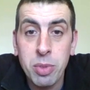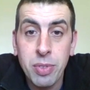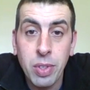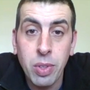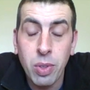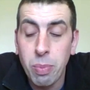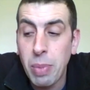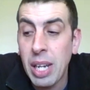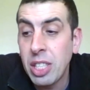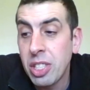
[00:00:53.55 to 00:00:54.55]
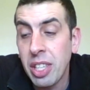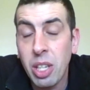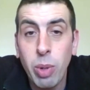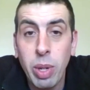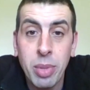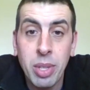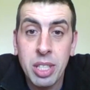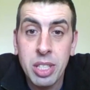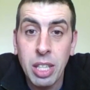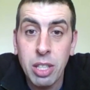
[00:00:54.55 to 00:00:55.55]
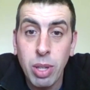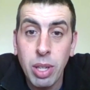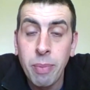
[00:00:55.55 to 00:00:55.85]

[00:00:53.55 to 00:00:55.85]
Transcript: for patient equipment, etc.